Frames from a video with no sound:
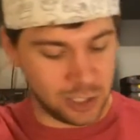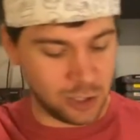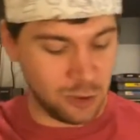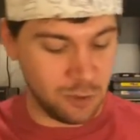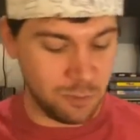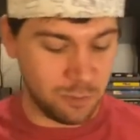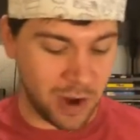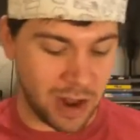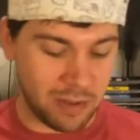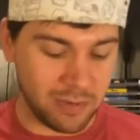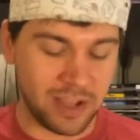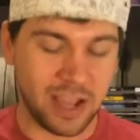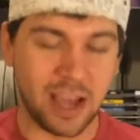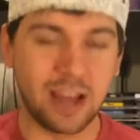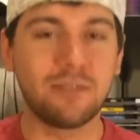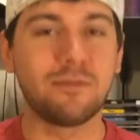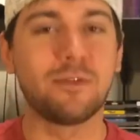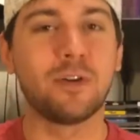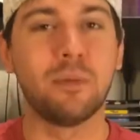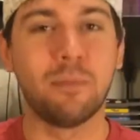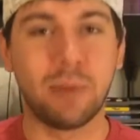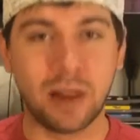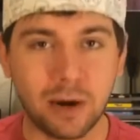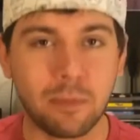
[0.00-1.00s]
You probably got it
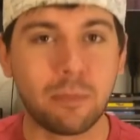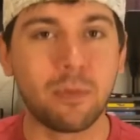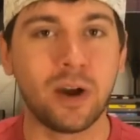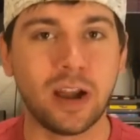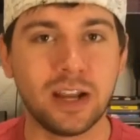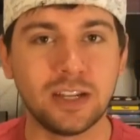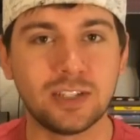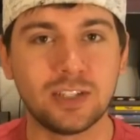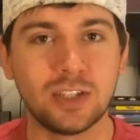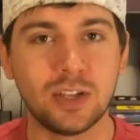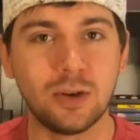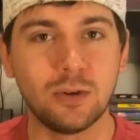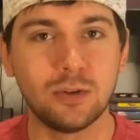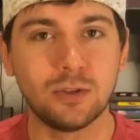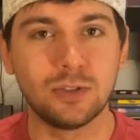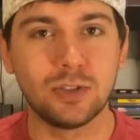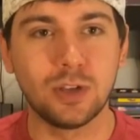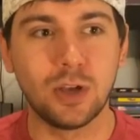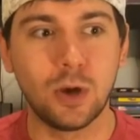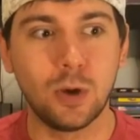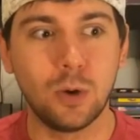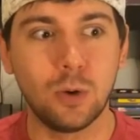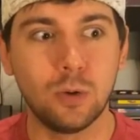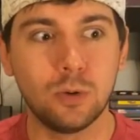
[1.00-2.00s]
for a better price though,
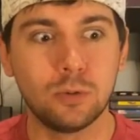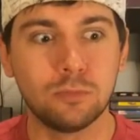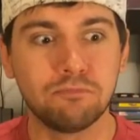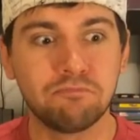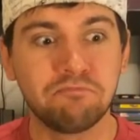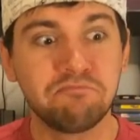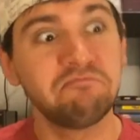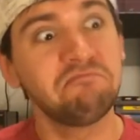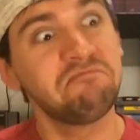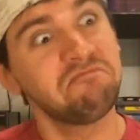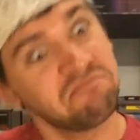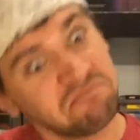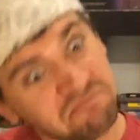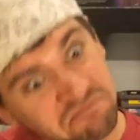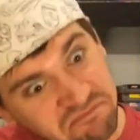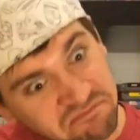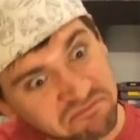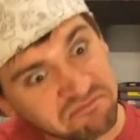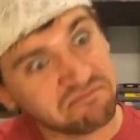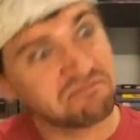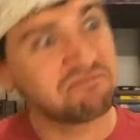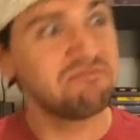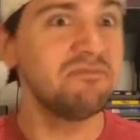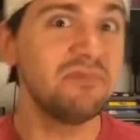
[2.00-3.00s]
so
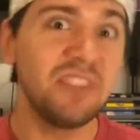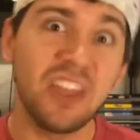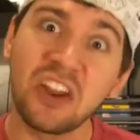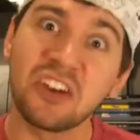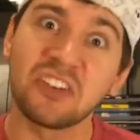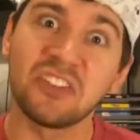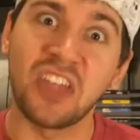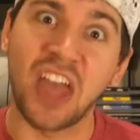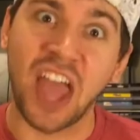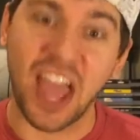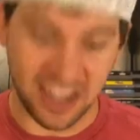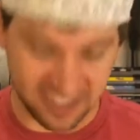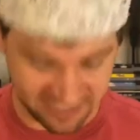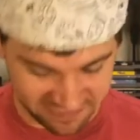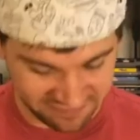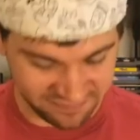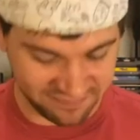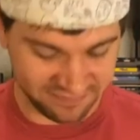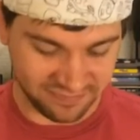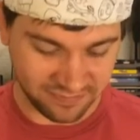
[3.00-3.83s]
there's that.